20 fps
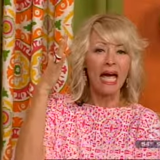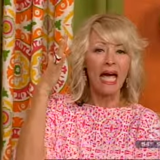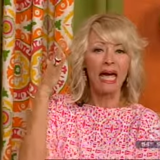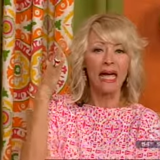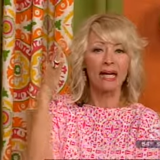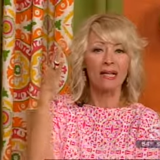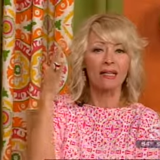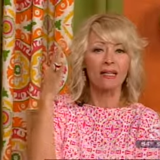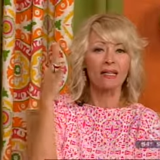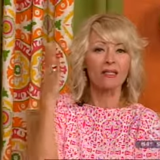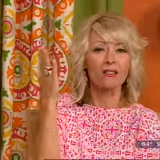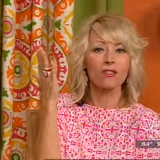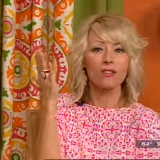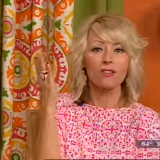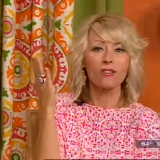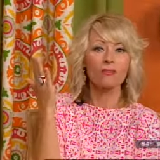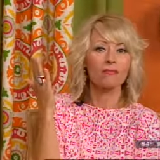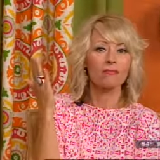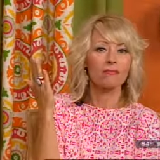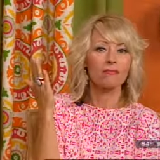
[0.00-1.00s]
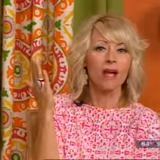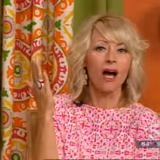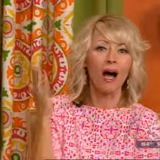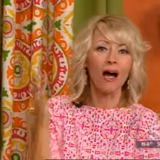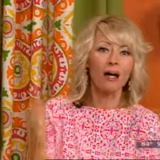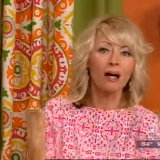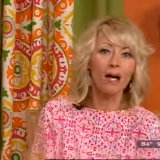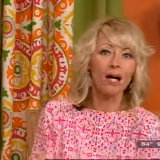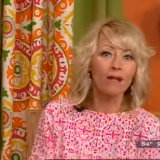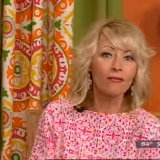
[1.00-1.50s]
and it's just
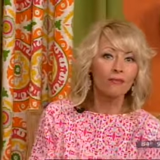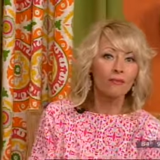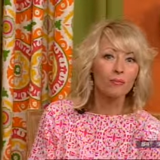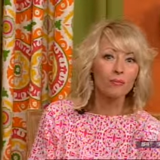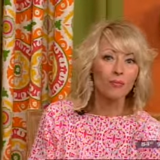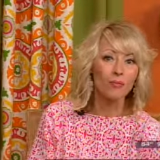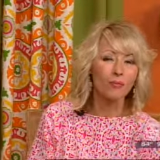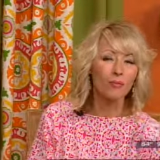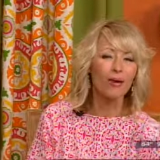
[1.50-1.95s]
not comfortable?